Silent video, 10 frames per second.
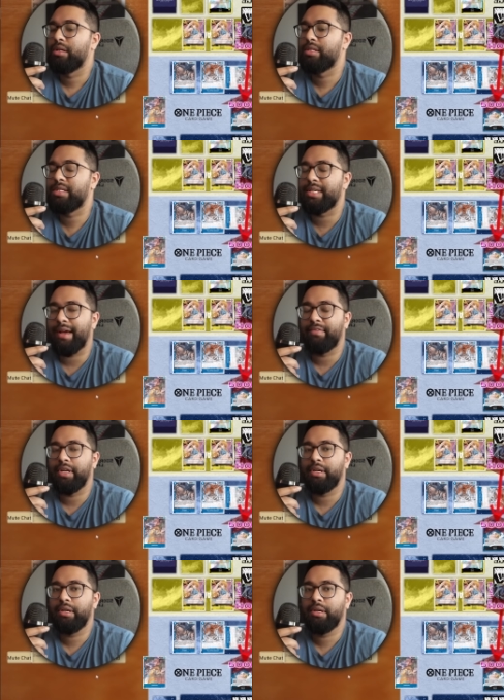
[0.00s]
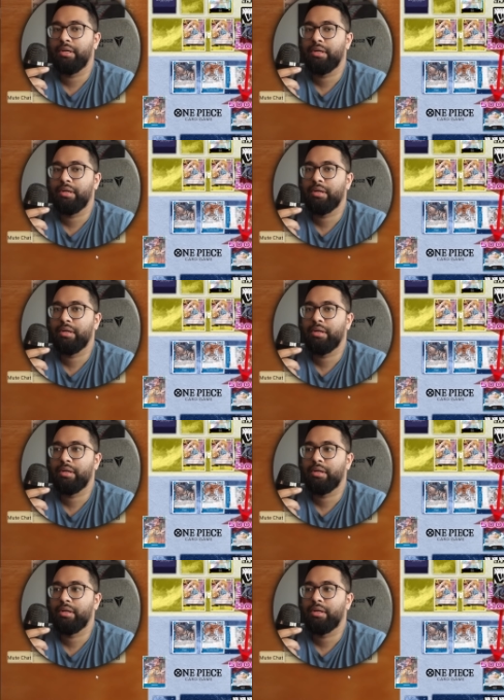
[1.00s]
seven
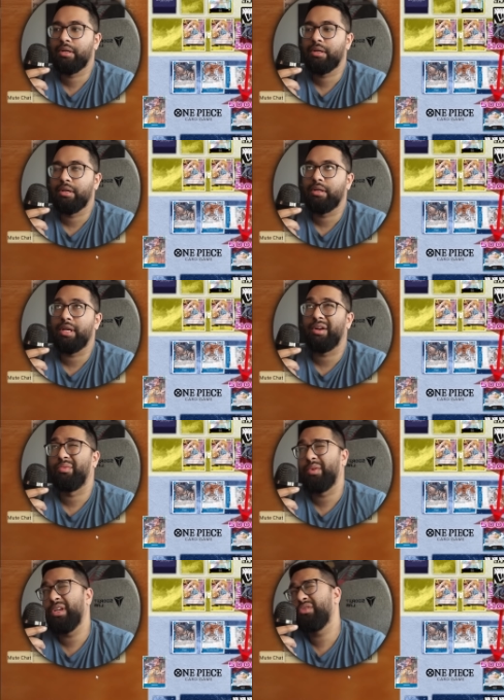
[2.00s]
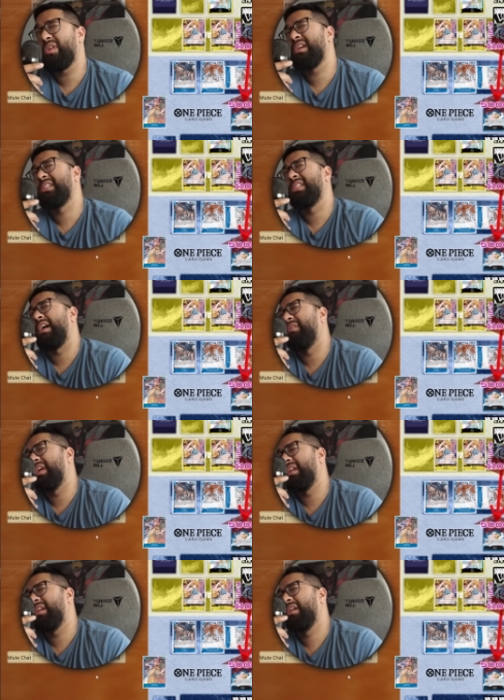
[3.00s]
yeah, redraw
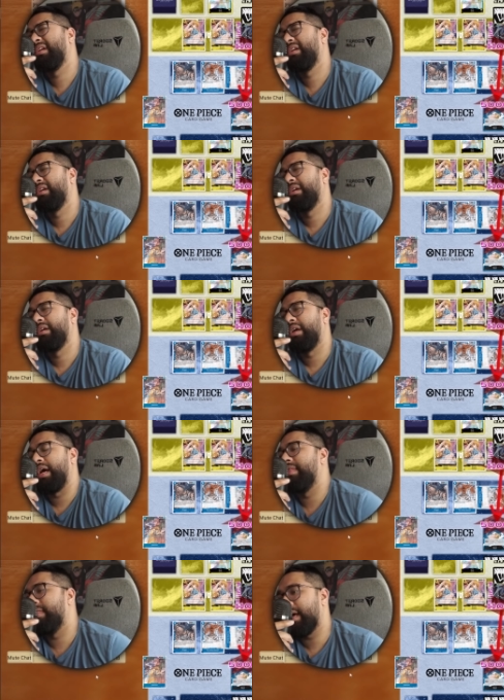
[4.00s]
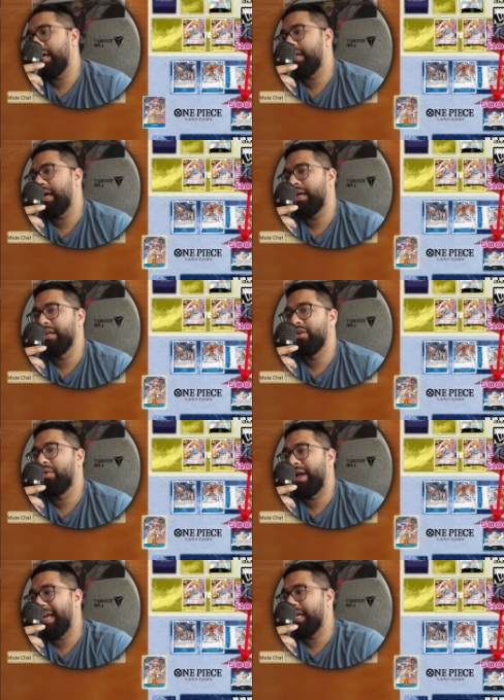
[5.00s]
seven. And then I can
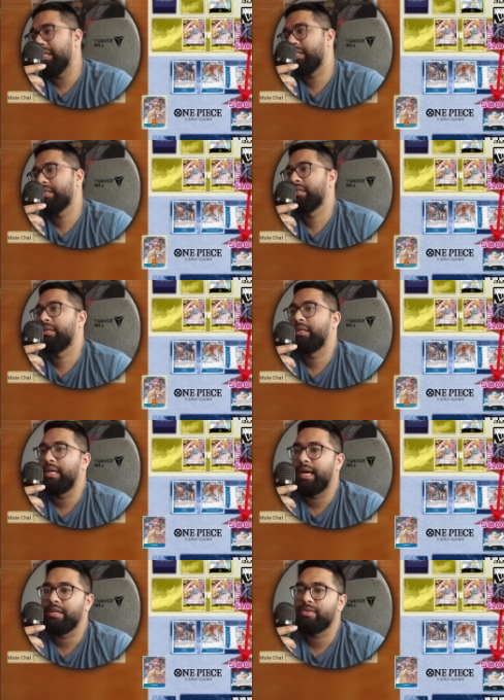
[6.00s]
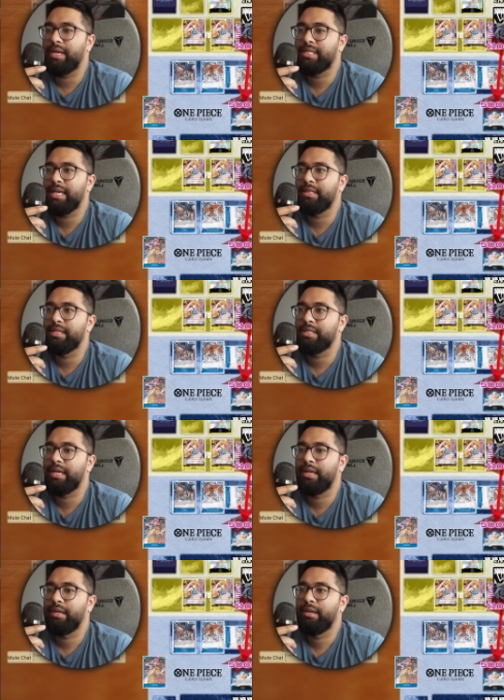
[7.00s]
go eight. Yeah, so I take this
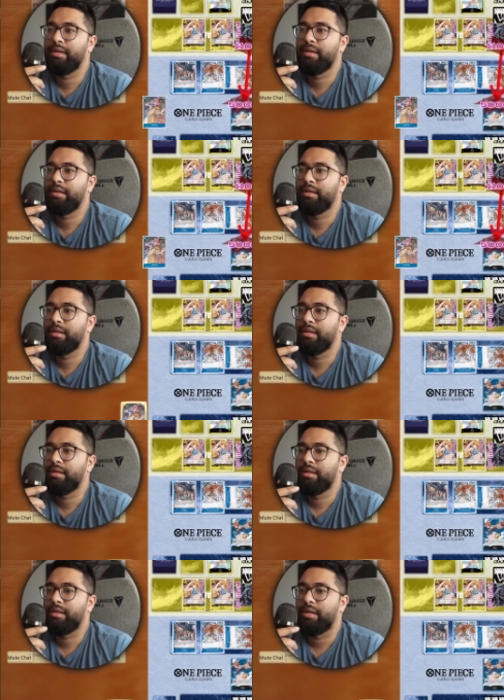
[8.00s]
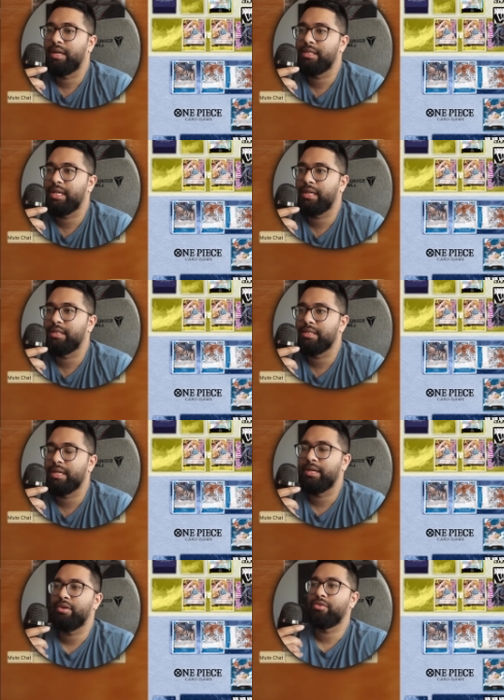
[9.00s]
hit. I take this
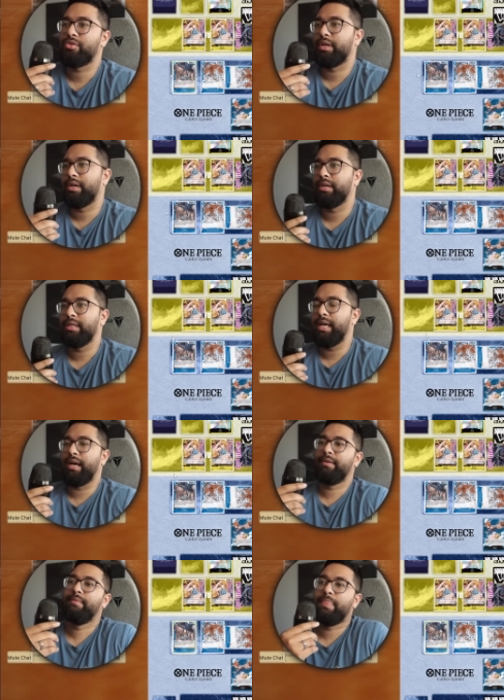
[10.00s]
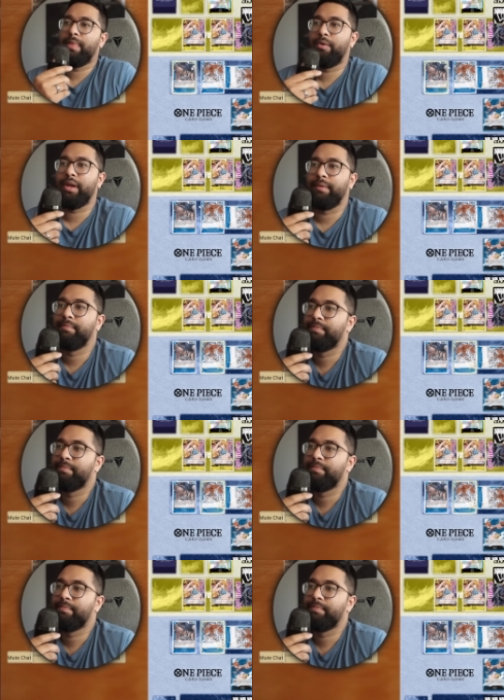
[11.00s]
hit. No trigger. Yeah. Okay.